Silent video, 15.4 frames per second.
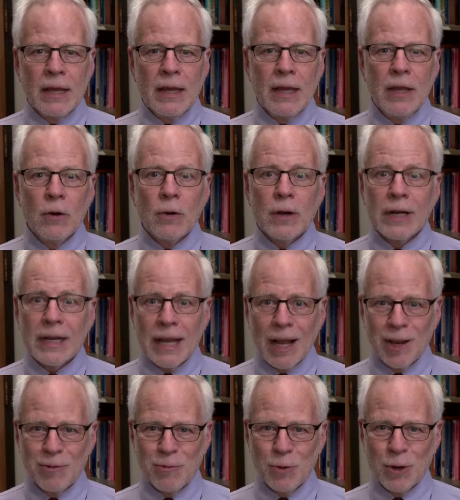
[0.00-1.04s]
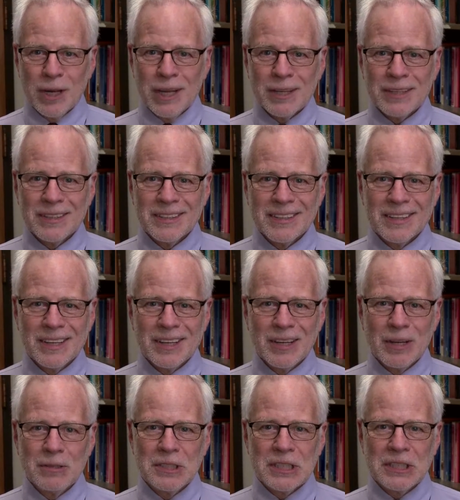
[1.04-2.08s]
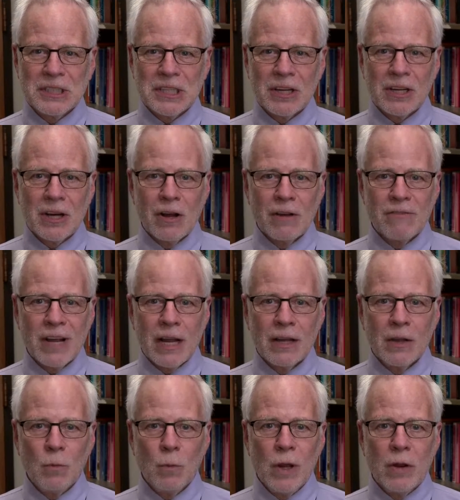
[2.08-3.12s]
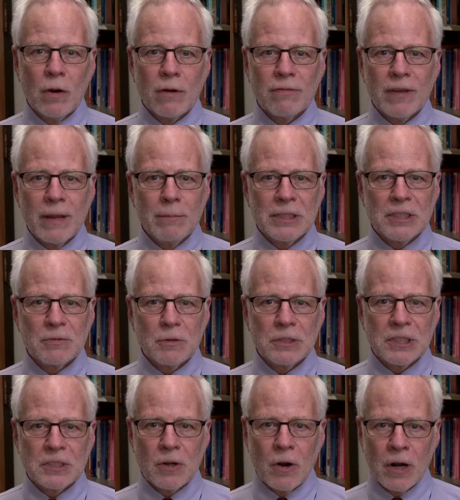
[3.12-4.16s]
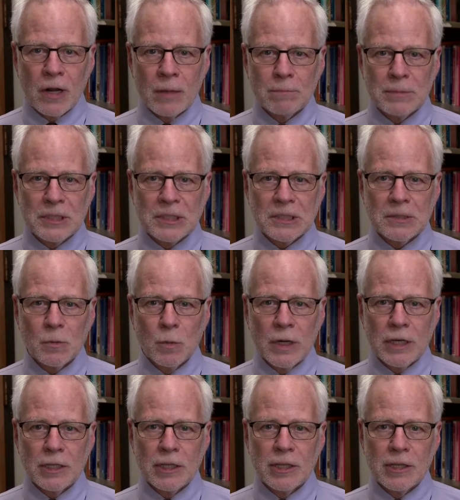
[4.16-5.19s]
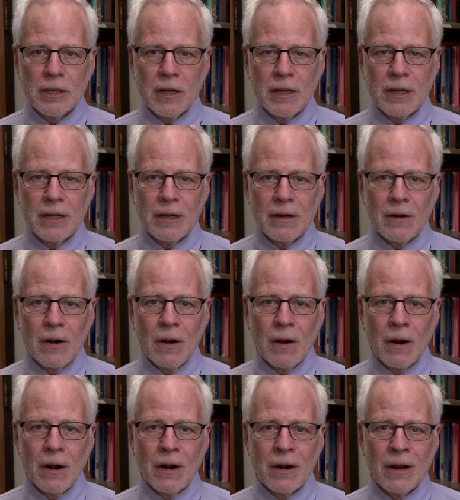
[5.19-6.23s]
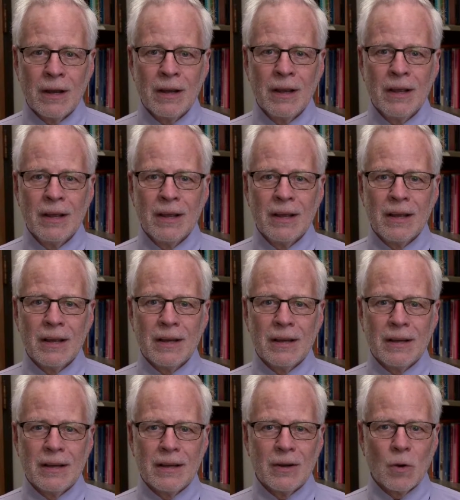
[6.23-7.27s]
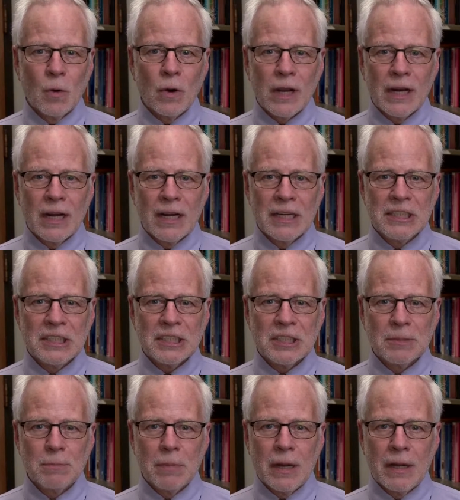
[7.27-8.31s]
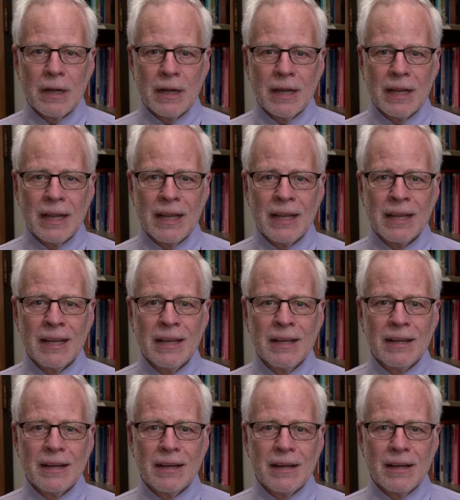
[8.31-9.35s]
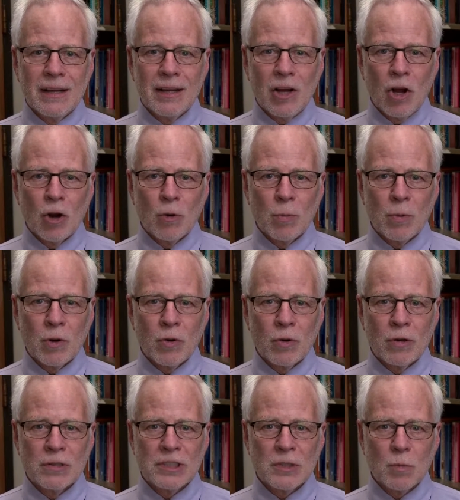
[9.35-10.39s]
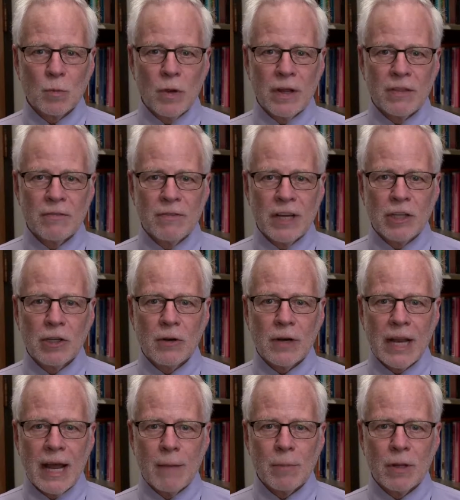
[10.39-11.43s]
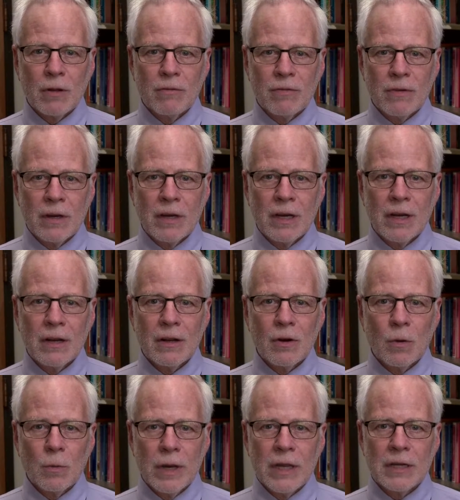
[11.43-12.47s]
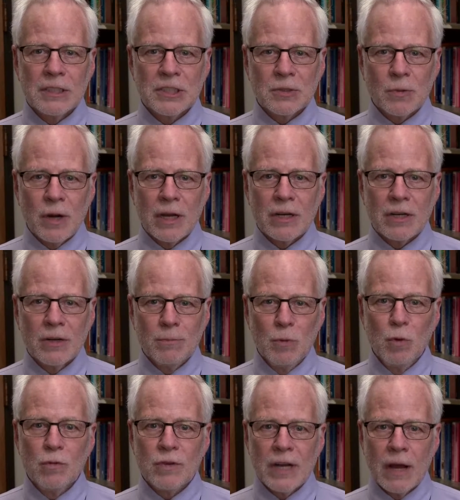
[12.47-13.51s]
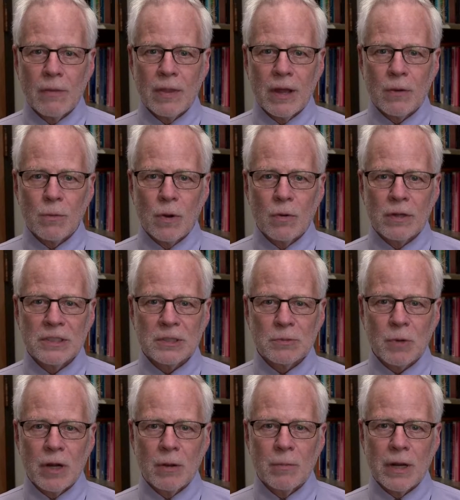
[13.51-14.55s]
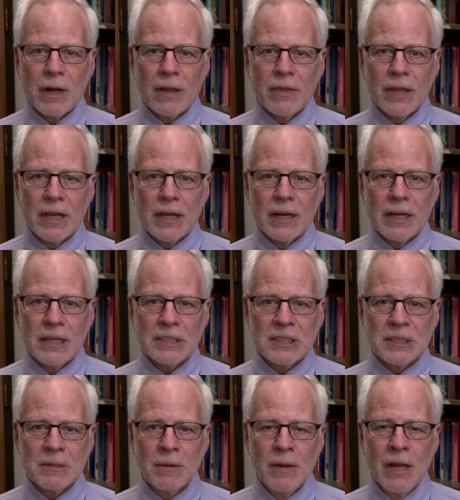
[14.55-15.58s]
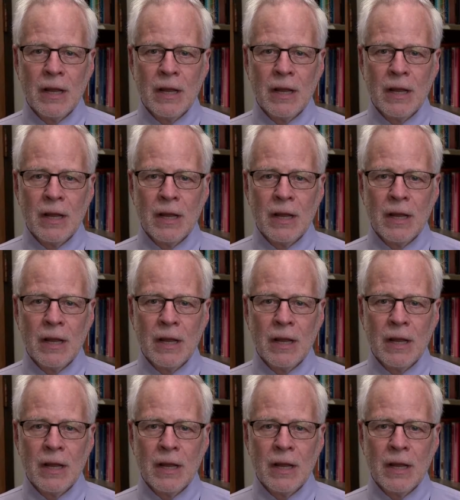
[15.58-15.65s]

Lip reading: Here in California, close to Silicon Valley, we are famous for startups, which are organized by entrepreneurs with venture capital funding. Korea is trying to move down that road as well, but I think it has